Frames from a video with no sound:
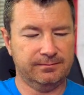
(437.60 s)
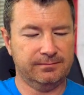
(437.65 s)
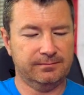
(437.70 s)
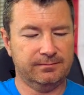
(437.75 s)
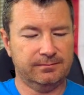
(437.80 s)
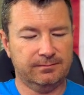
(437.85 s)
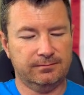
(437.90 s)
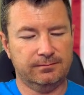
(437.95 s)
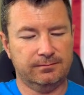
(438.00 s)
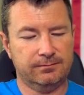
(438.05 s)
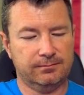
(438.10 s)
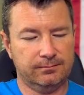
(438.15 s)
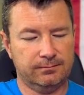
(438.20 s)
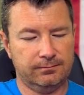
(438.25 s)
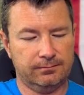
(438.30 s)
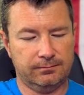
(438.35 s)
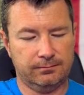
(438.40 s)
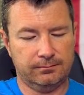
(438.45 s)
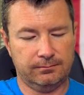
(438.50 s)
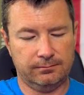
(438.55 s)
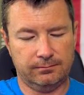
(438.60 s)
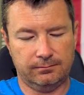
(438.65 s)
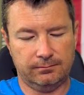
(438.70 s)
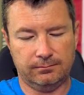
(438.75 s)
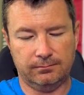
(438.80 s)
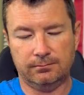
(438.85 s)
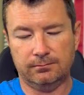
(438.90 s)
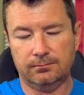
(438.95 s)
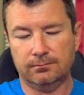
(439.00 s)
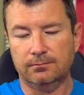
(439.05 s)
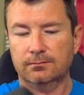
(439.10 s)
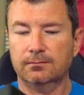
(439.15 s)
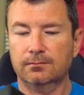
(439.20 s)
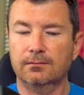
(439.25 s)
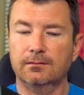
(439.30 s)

(silence)